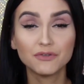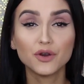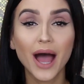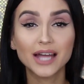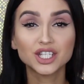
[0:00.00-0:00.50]
if
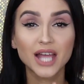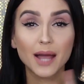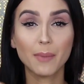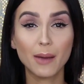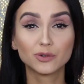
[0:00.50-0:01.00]
you
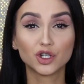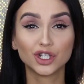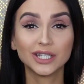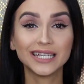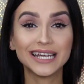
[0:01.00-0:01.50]
hashtag Bible
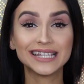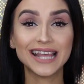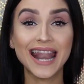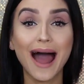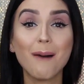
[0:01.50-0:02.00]
journaling,
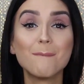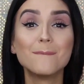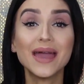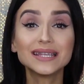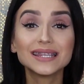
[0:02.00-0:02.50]
it's an
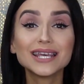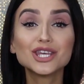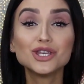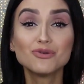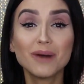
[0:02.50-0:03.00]
amazing,
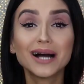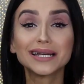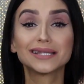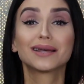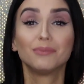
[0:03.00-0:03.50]

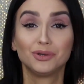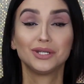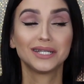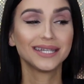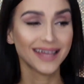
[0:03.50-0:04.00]
humongous
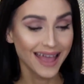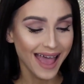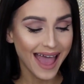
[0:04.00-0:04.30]
community.